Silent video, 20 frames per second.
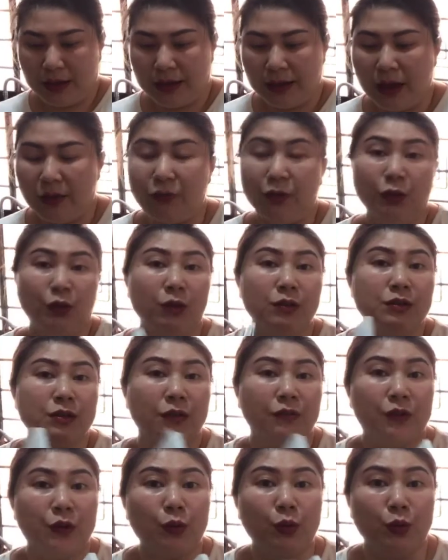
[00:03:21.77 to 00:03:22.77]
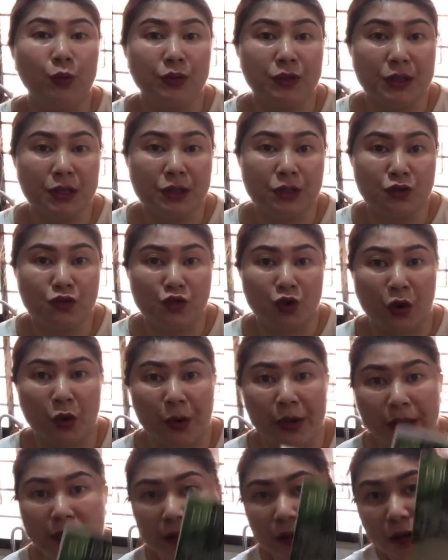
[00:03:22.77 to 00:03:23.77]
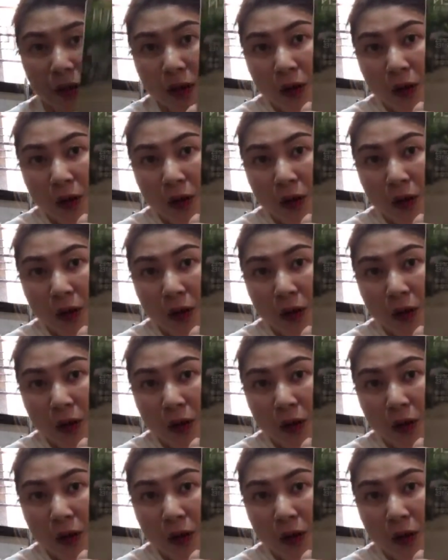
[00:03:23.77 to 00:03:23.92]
yeah, for those of you who just joined,